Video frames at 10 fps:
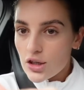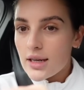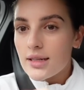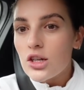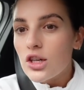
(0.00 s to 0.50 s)

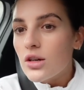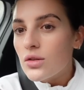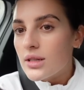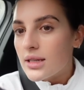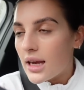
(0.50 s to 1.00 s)
He's actually
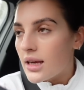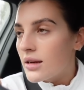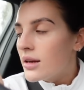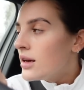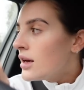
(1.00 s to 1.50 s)
going
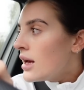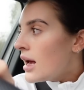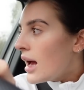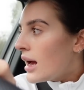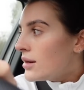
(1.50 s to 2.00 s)
skiing
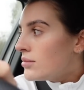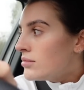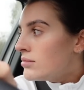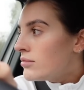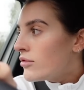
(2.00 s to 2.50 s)

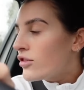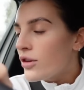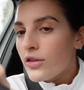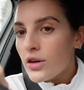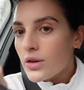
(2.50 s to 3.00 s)
for
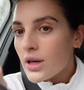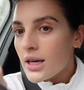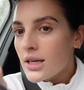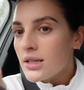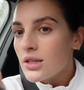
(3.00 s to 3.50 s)
a few days.